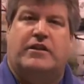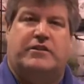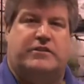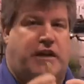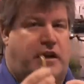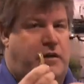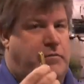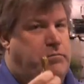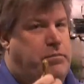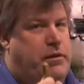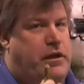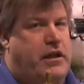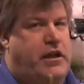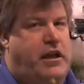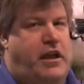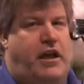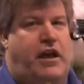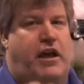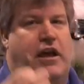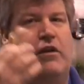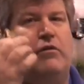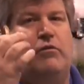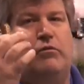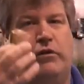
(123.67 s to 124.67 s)
It's got a big
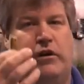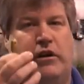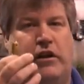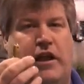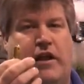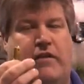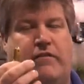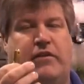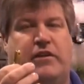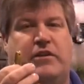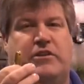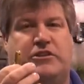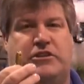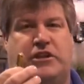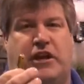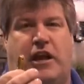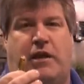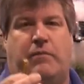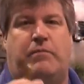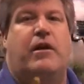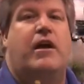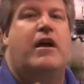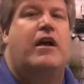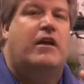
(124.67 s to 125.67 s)
head, real heavy
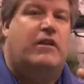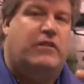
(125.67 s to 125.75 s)
shape,